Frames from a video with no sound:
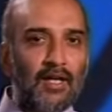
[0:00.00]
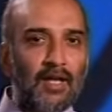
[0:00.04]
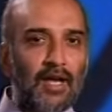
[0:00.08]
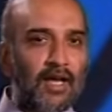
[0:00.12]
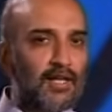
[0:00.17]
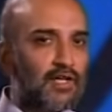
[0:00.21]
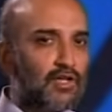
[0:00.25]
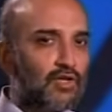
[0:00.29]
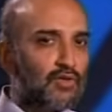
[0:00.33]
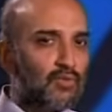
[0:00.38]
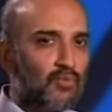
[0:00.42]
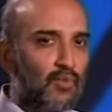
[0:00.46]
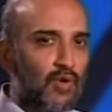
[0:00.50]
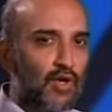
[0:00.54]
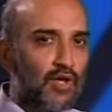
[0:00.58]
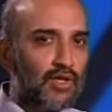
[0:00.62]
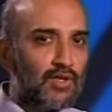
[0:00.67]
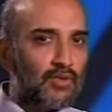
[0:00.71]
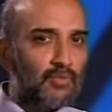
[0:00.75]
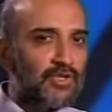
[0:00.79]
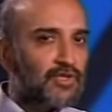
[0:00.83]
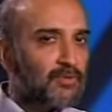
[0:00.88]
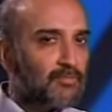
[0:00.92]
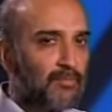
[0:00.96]
and an
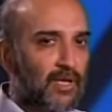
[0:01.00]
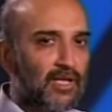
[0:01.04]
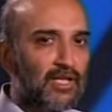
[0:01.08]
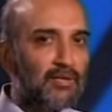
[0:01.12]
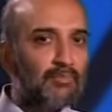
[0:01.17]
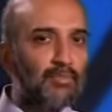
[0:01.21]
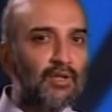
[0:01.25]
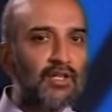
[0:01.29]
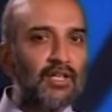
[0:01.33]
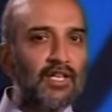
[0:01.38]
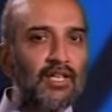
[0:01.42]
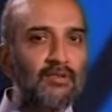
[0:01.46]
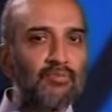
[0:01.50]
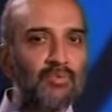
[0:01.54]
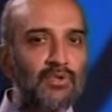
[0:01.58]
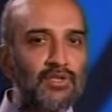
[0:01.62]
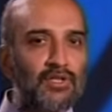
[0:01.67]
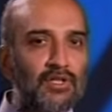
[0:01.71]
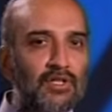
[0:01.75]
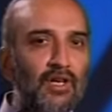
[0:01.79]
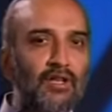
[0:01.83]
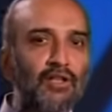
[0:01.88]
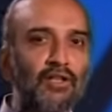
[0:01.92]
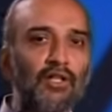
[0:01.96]
award which many believe
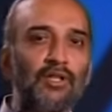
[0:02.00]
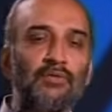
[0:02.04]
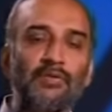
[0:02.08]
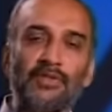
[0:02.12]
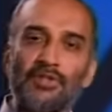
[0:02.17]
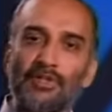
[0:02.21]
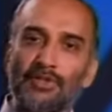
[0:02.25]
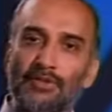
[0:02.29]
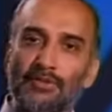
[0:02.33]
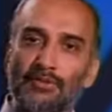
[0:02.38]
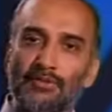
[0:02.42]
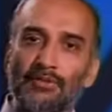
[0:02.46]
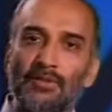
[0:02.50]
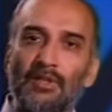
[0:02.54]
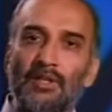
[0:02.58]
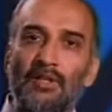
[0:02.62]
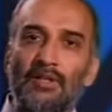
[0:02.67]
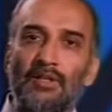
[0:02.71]
was long overdue,